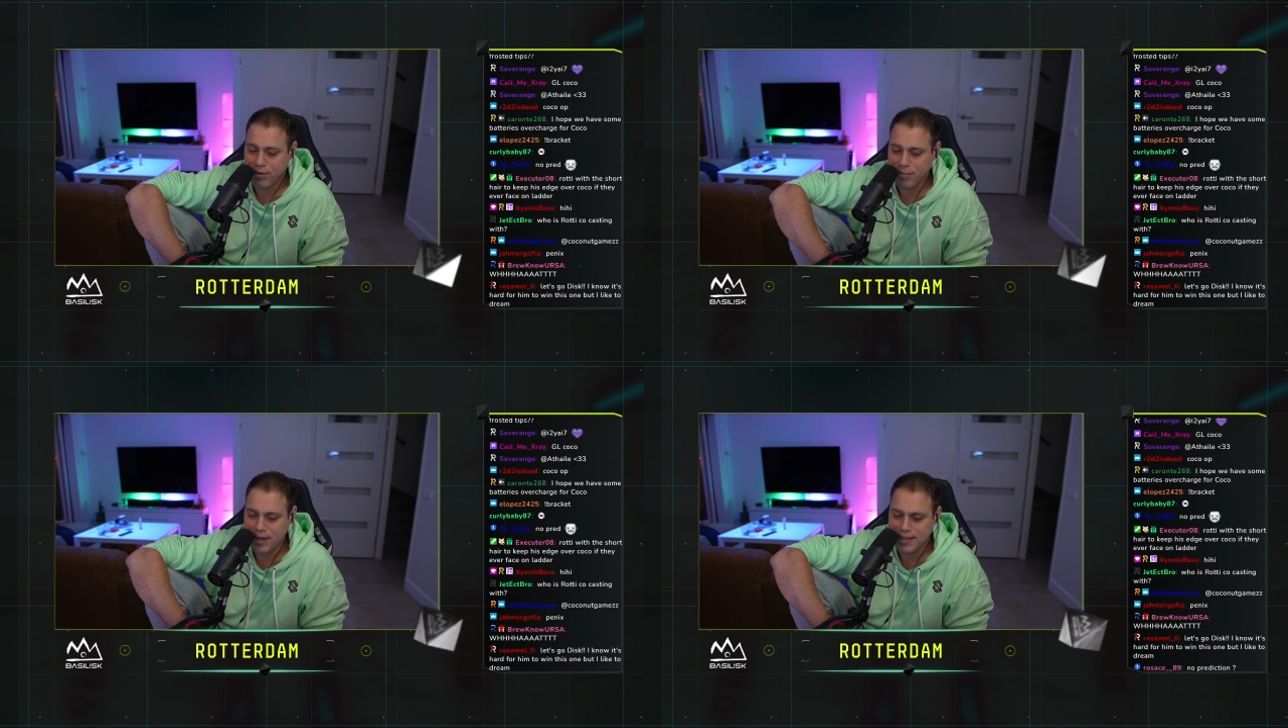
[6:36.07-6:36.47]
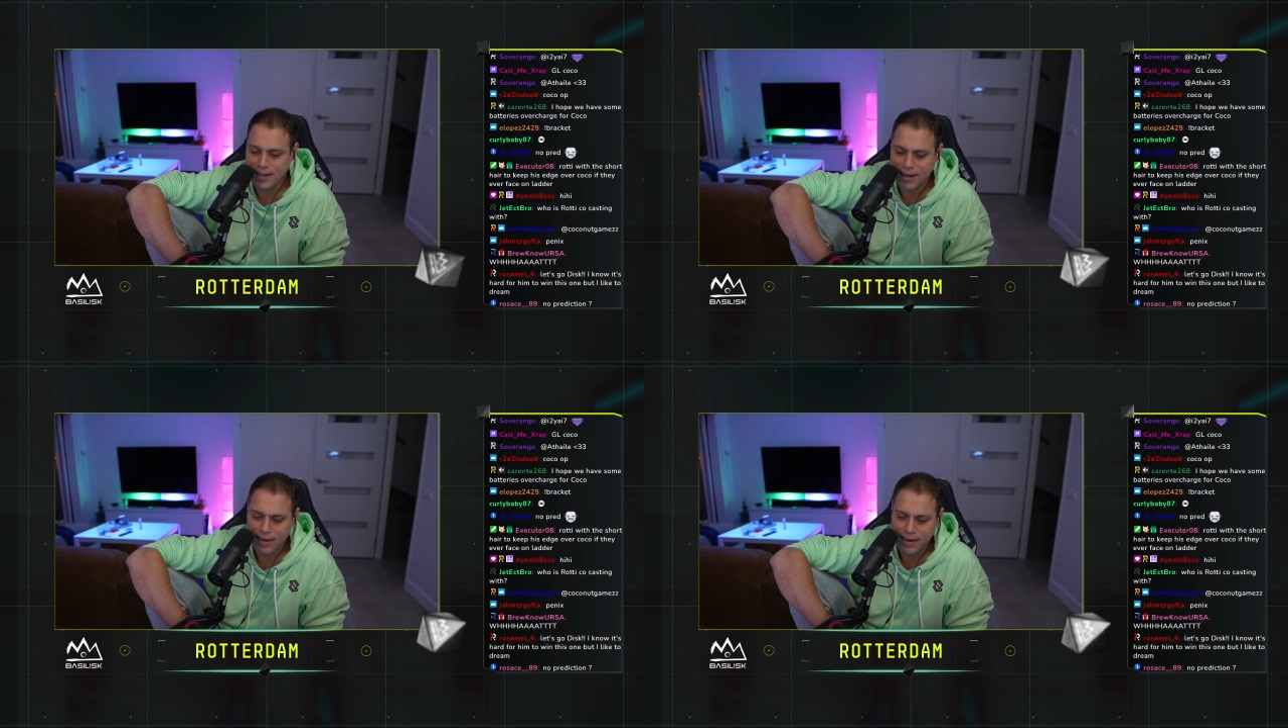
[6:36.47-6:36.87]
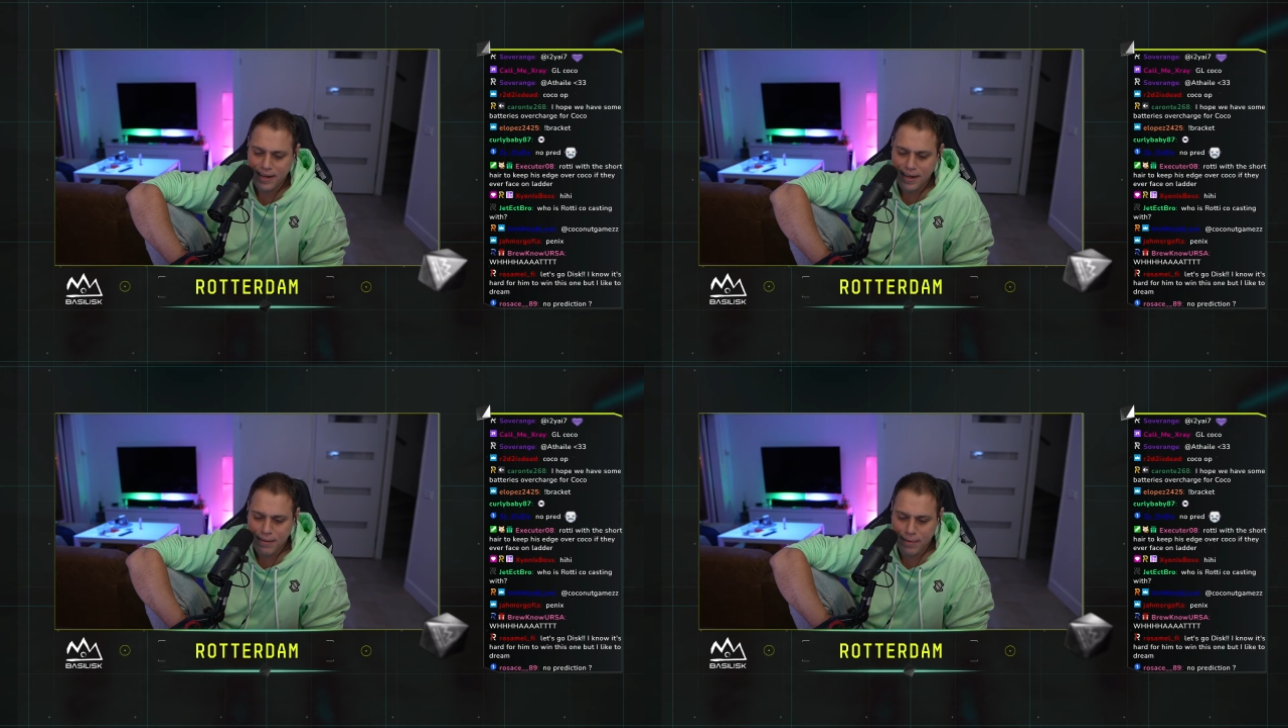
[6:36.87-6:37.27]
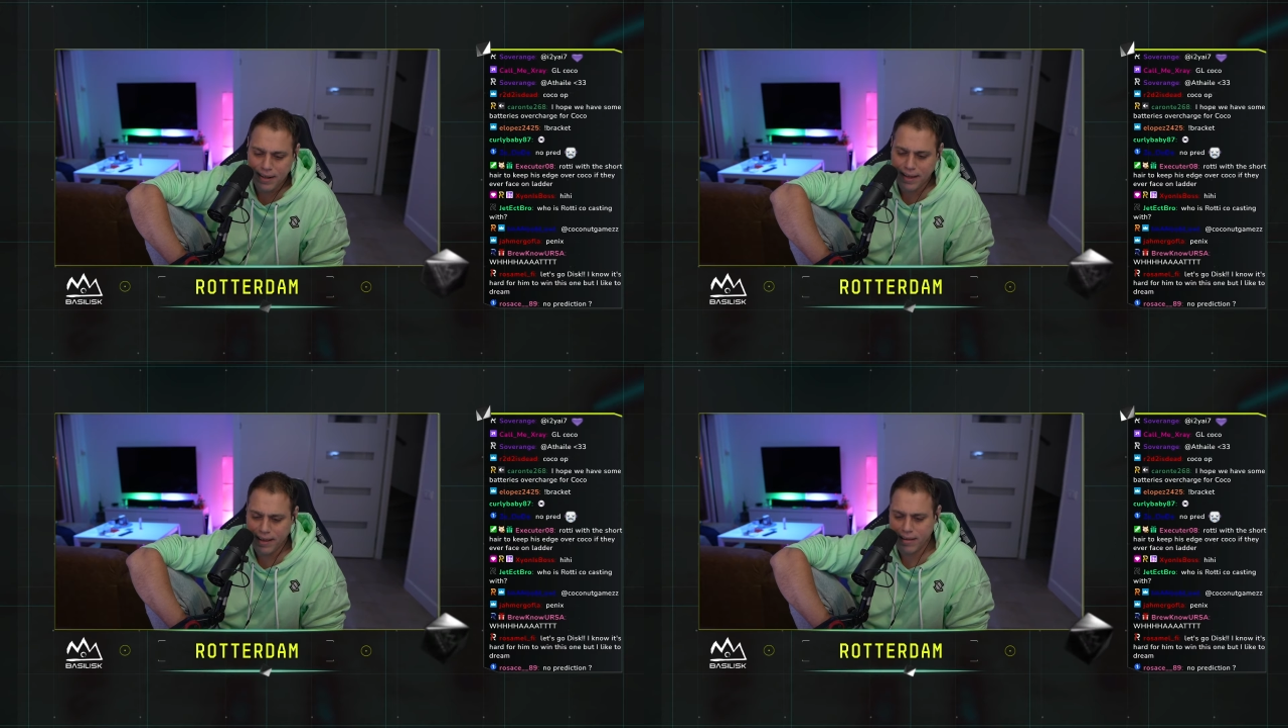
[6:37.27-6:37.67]
minutes ago, but I
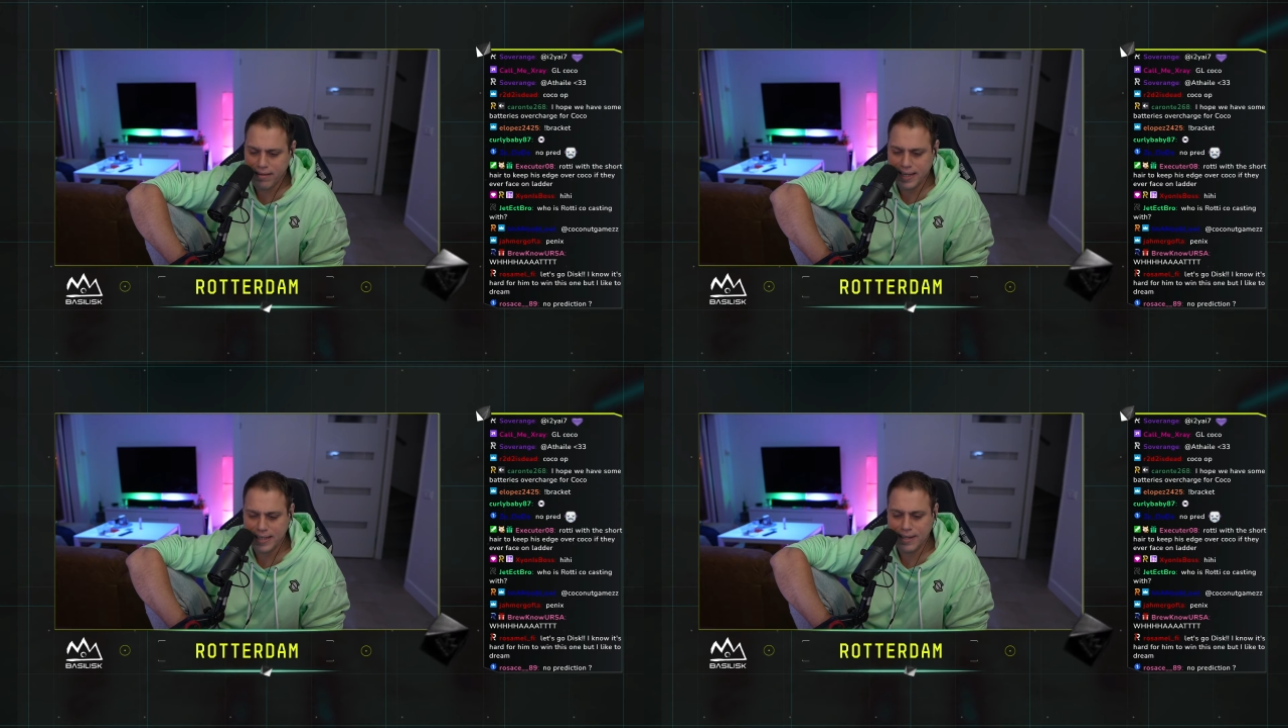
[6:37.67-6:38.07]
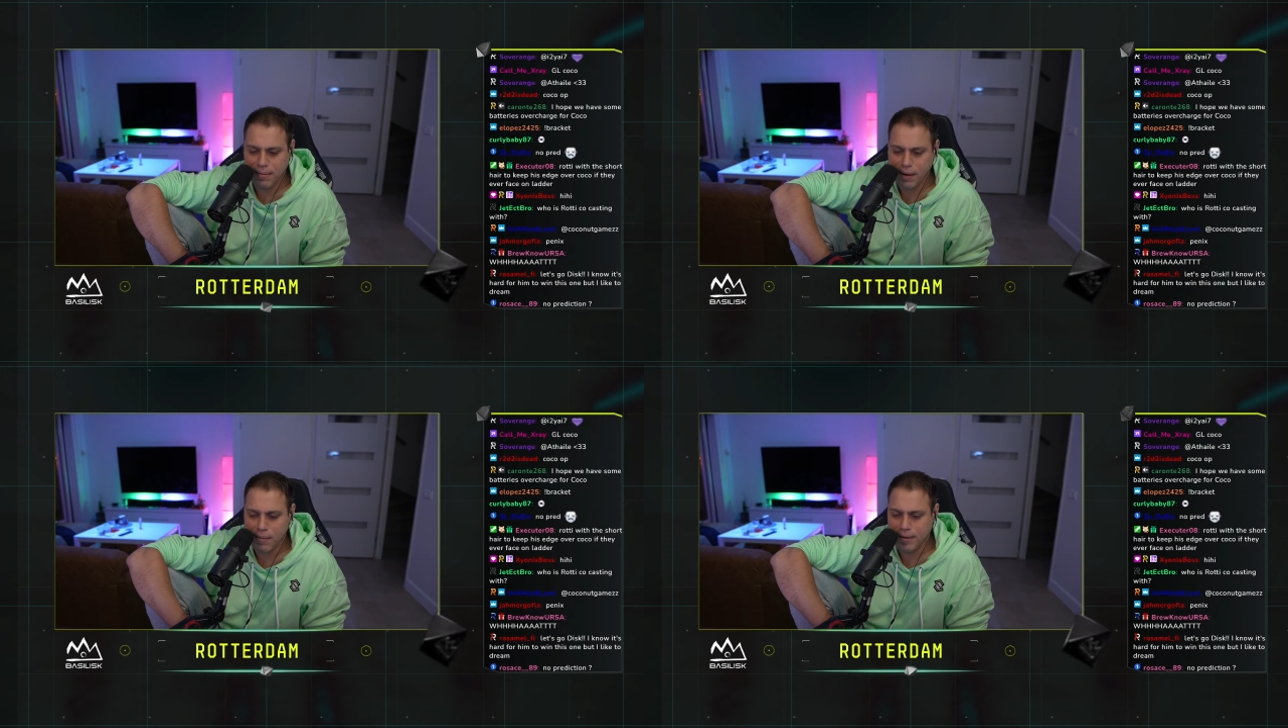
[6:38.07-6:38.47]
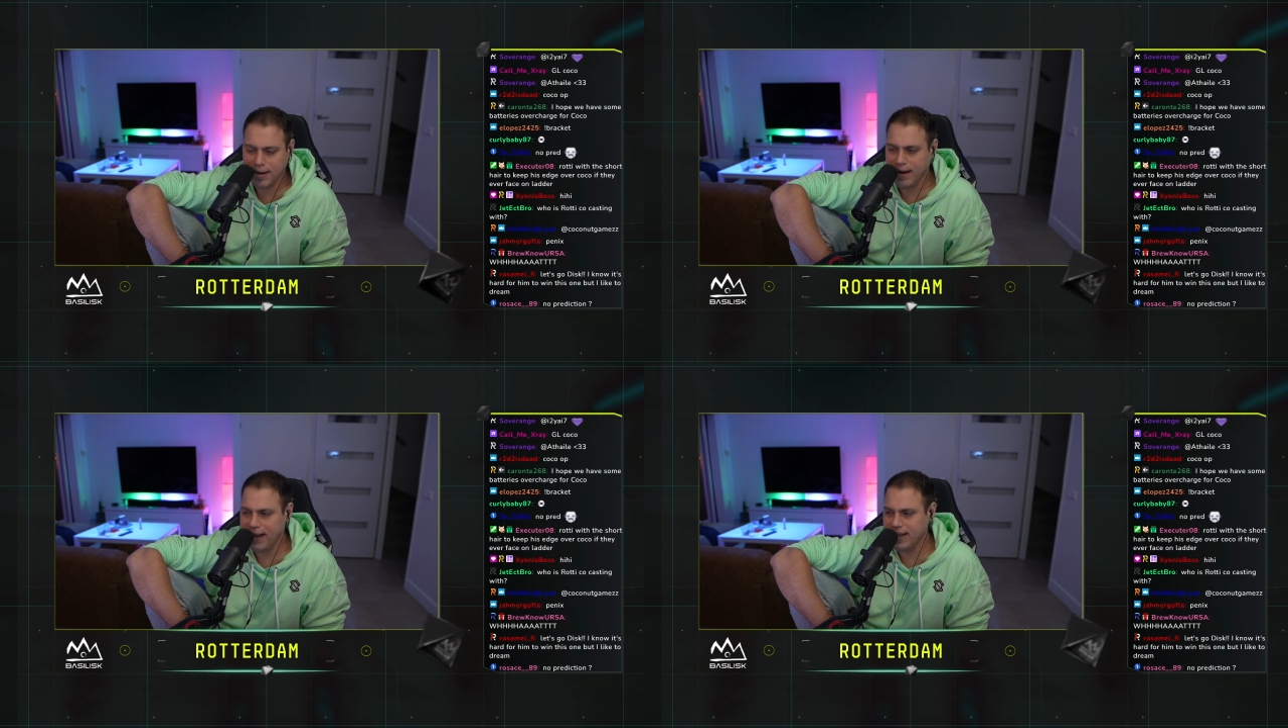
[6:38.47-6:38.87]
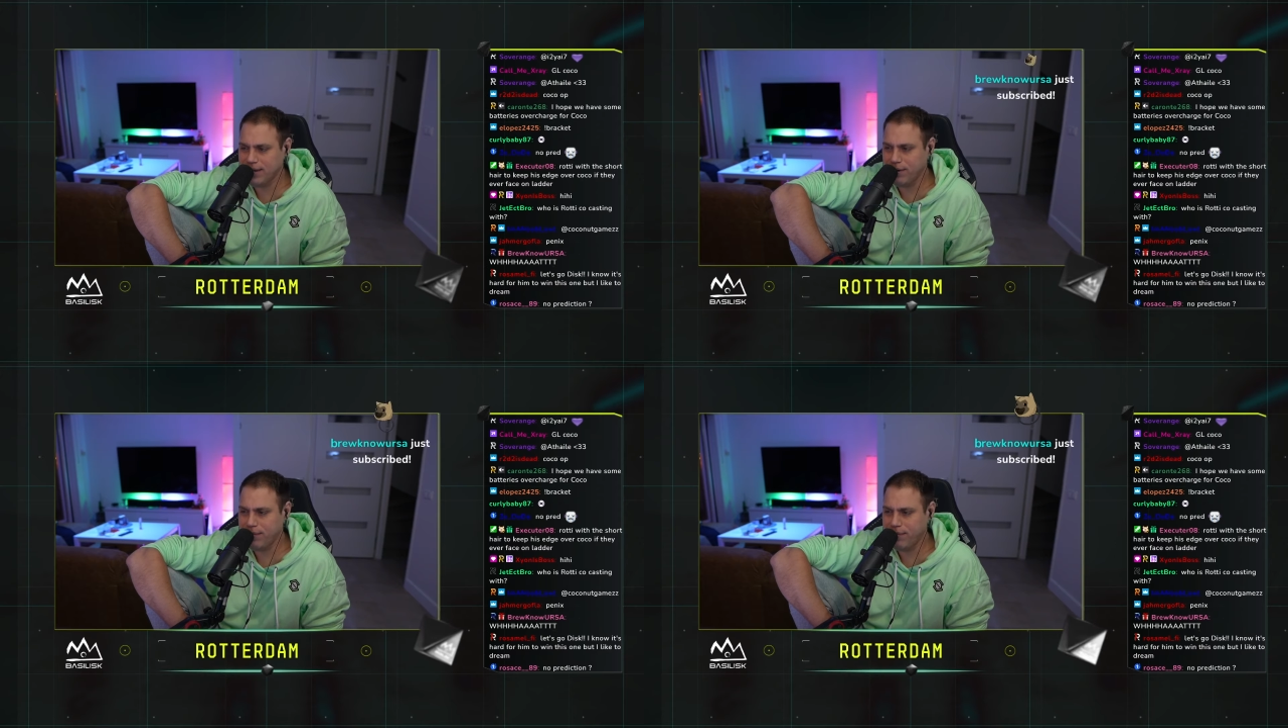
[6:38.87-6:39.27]
think he said something along the lines of